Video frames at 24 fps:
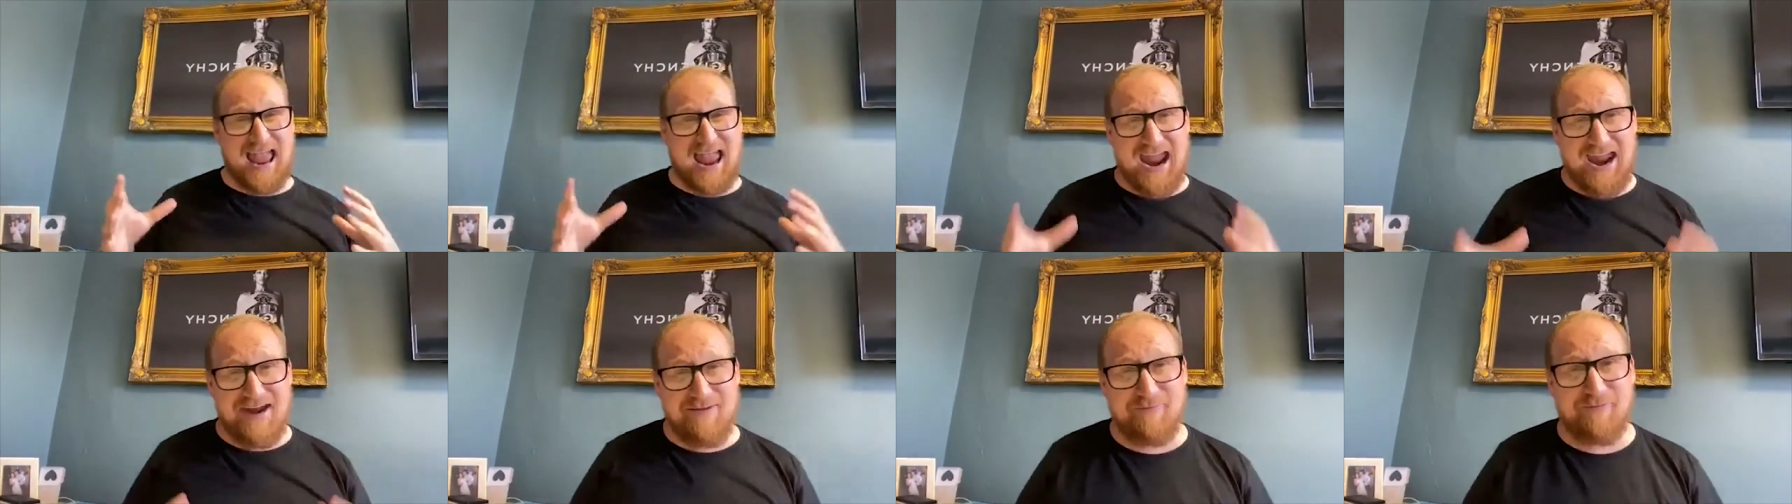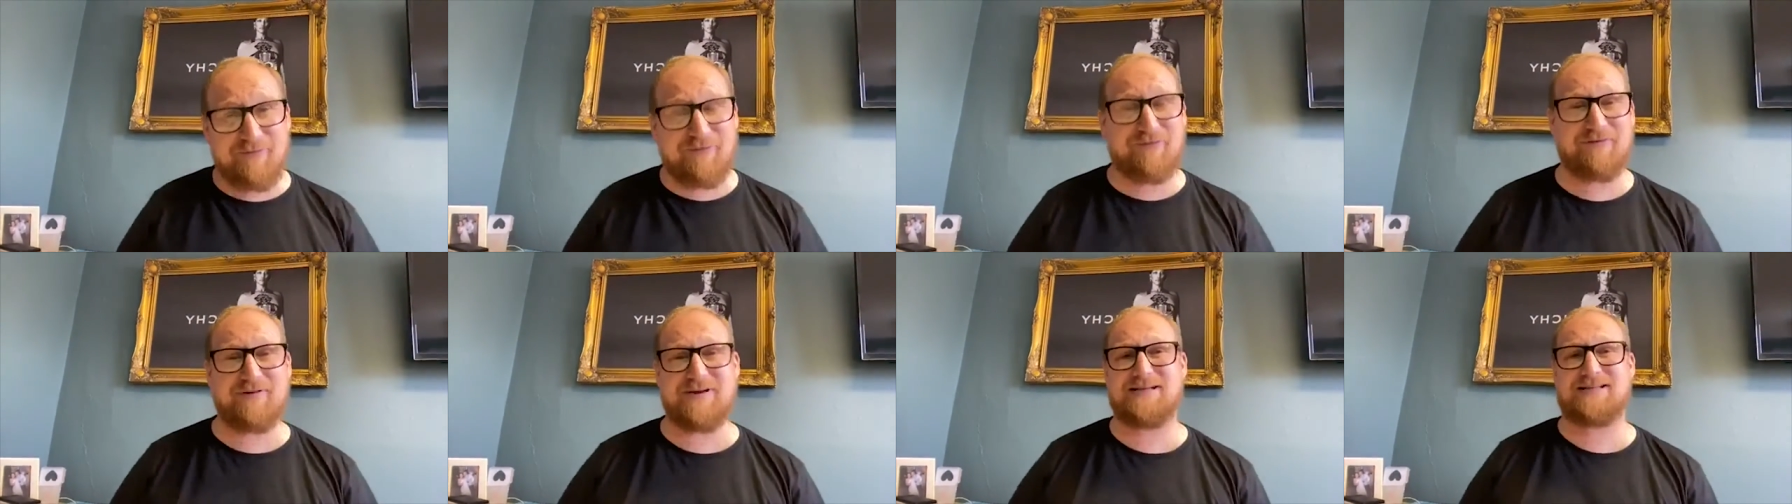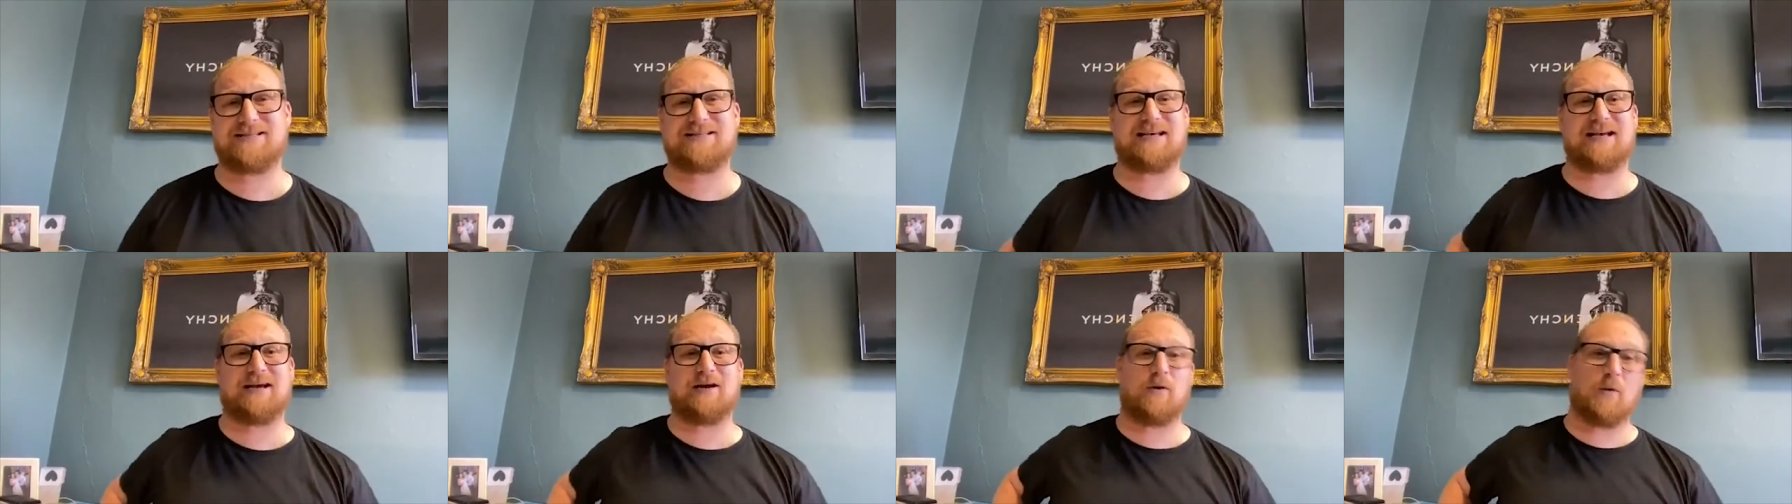every
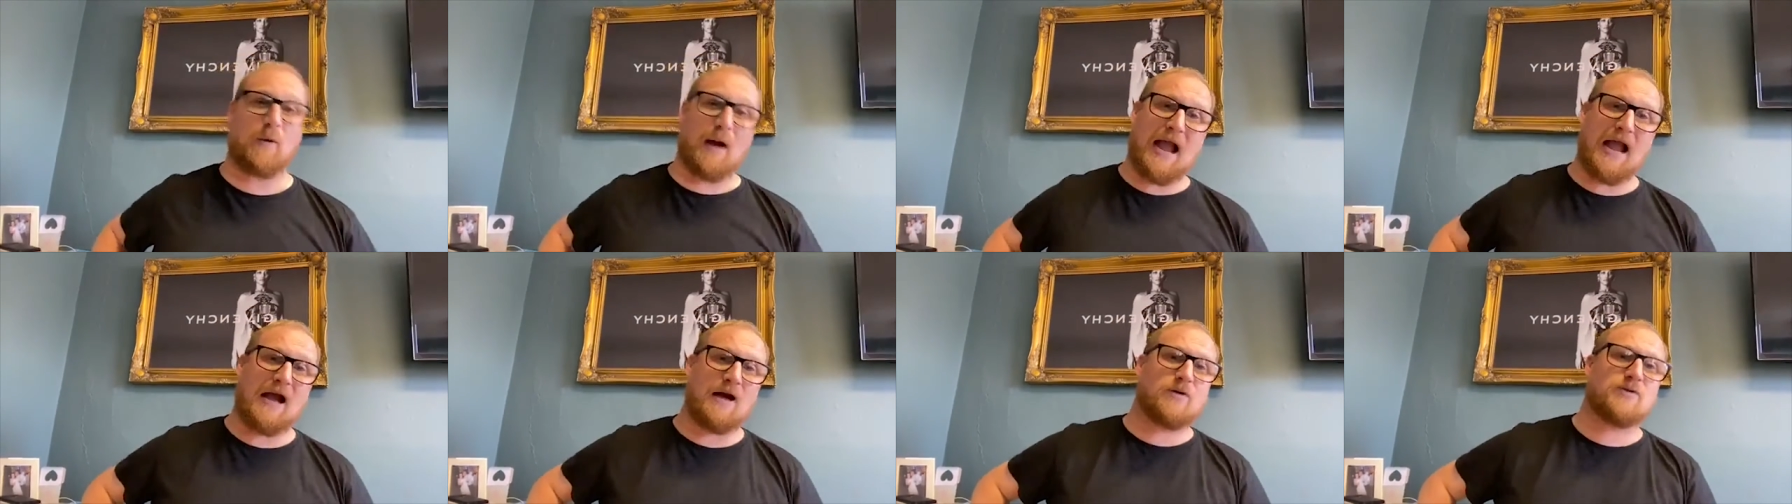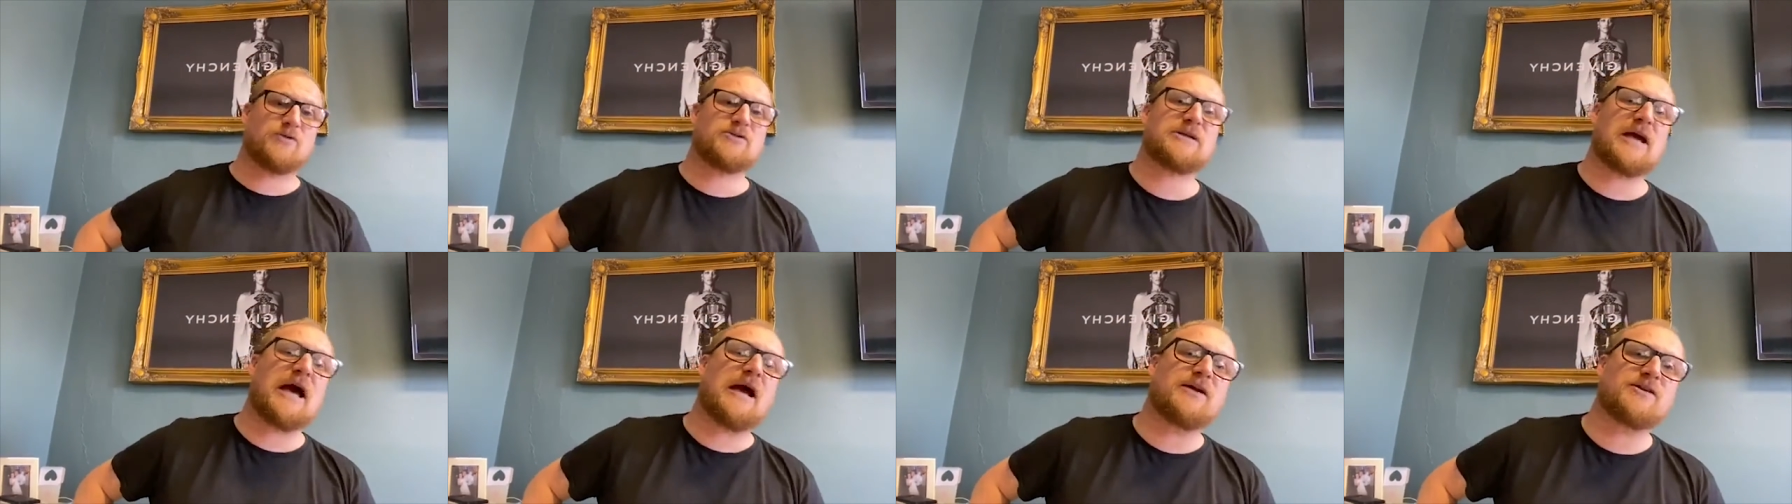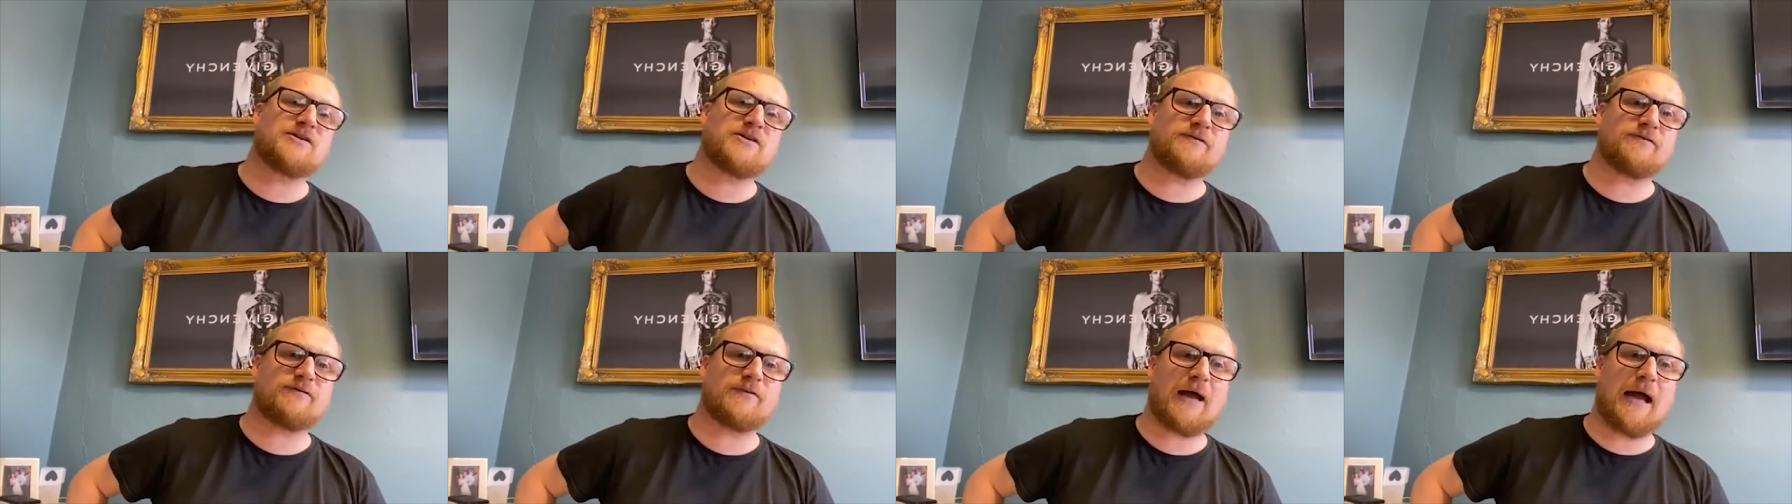single ounce
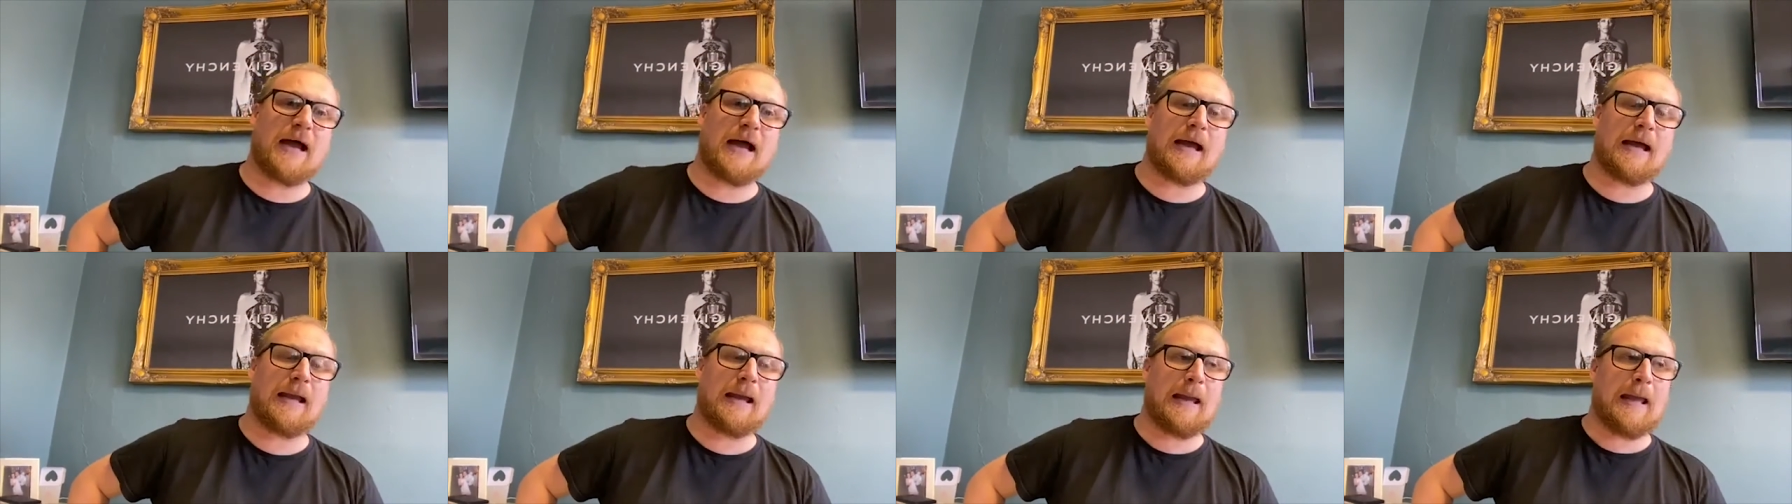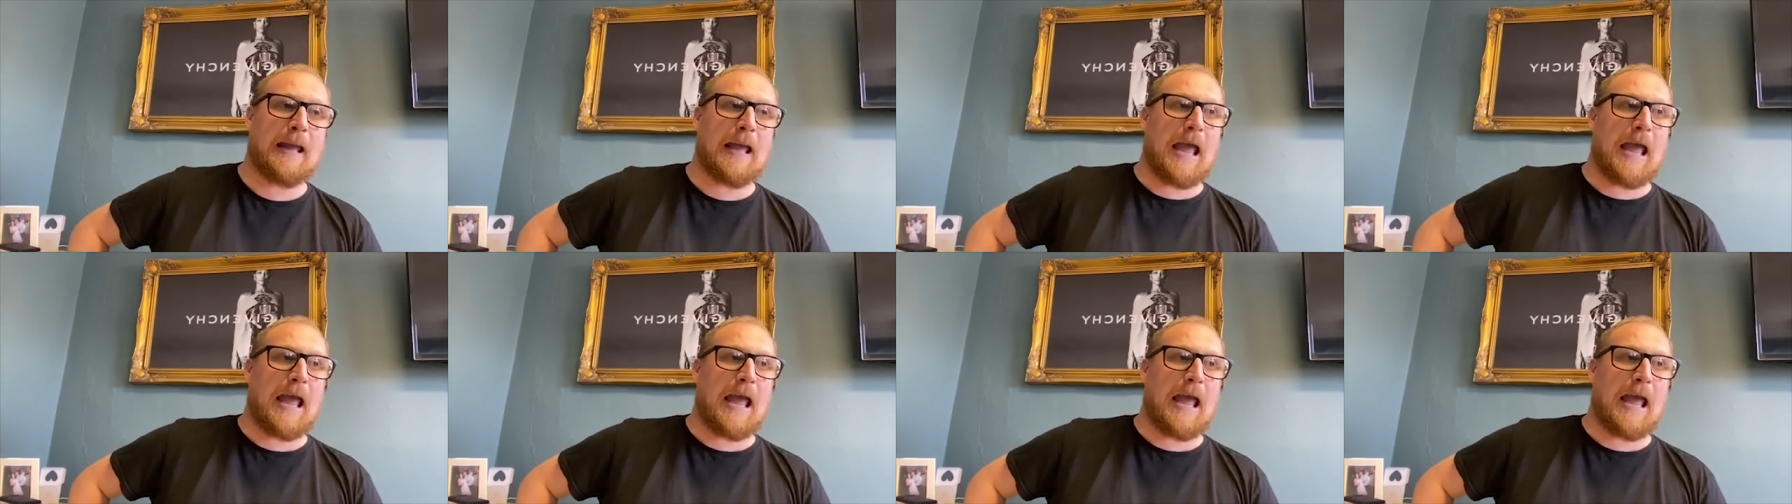out of that.